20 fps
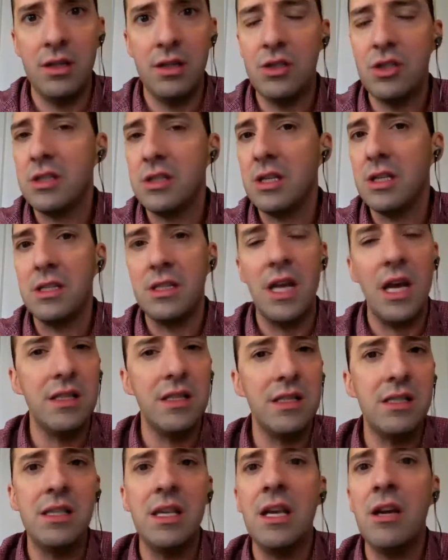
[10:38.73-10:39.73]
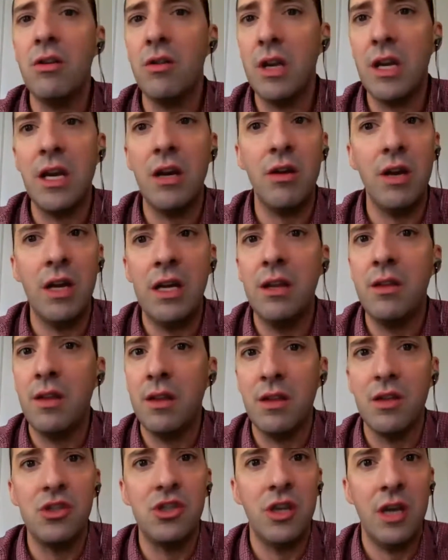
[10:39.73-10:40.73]
It just does not see or hear
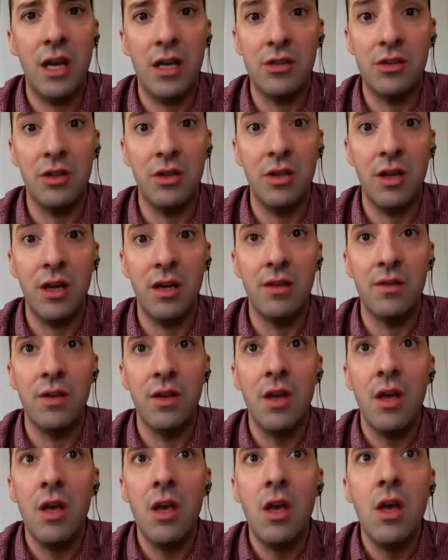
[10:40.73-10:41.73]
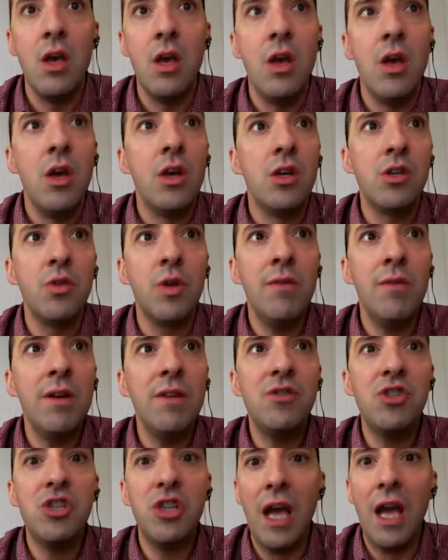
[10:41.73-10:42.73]
anything that she actually does. So even
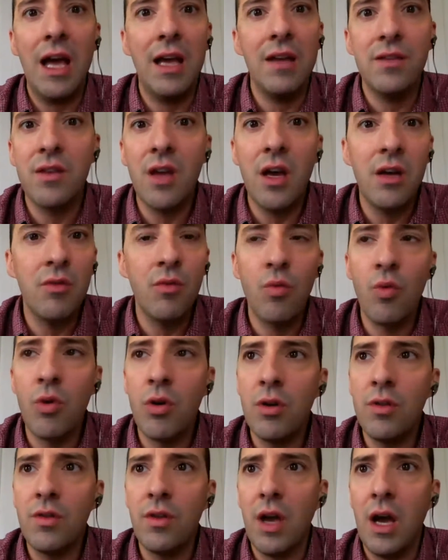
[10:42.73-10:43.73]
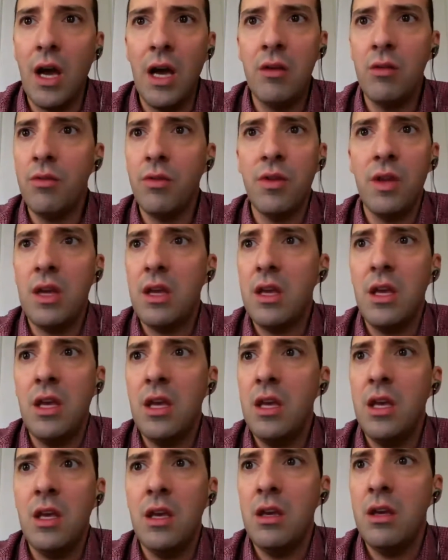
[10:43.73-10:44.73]
if she has gotten worse, I don't think
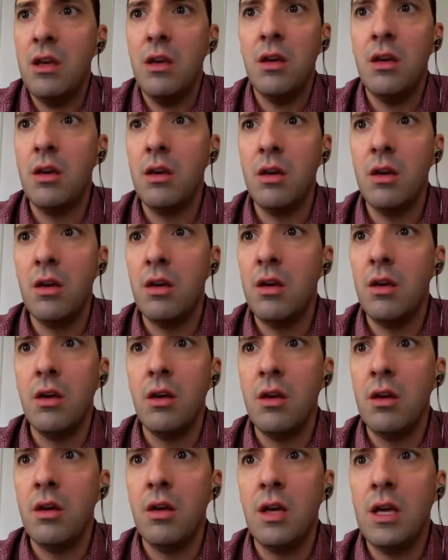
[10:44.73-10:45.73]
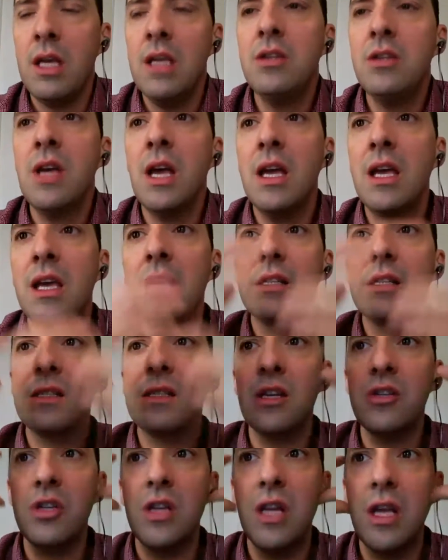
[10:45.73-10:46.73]
he. He, he has
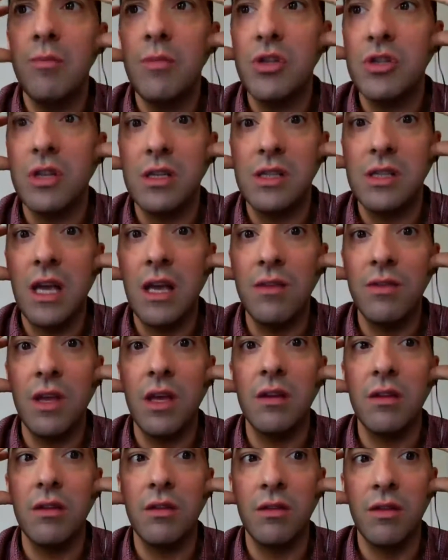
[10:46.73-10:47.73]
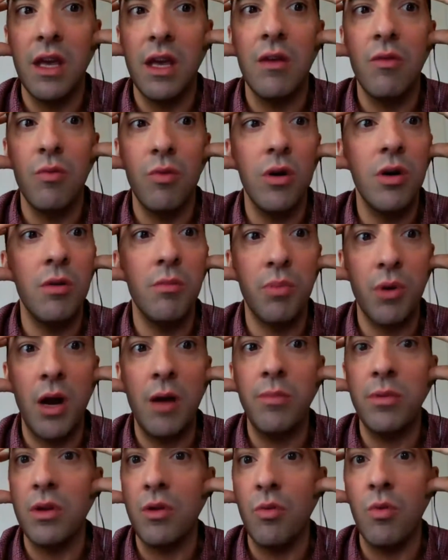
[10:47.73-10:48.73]
such an image in his head that they will
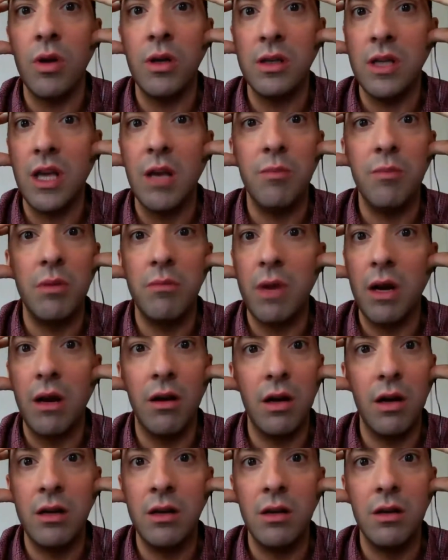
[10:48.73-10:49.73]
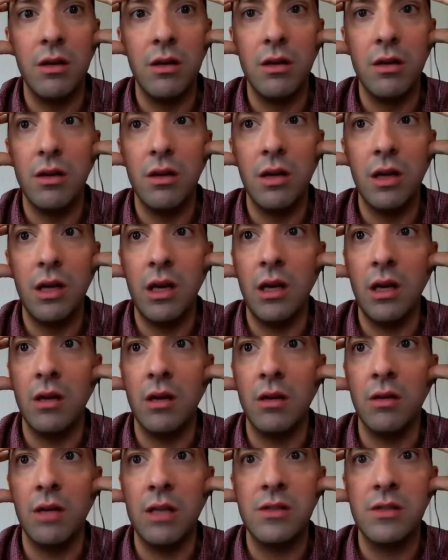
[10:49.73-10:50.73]
probably one day be married,
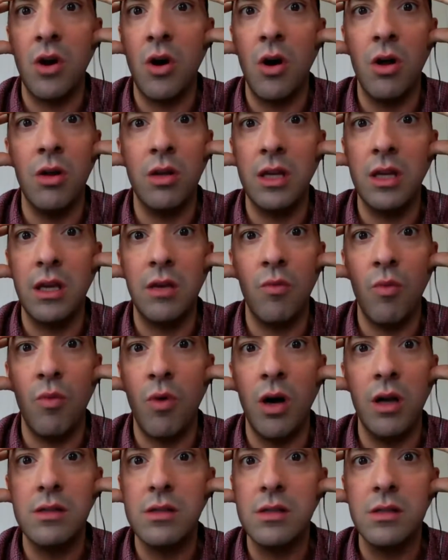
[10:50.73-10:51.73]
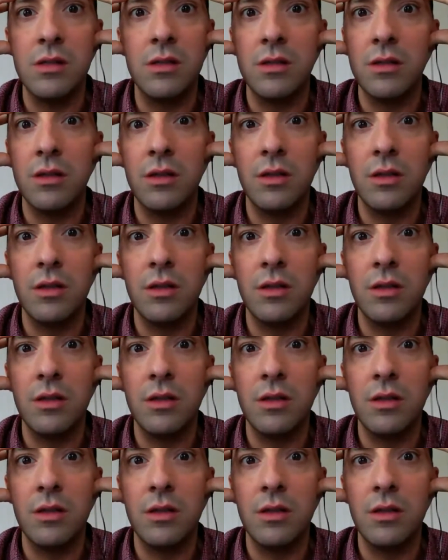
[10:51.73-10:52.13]
and that's all he wants.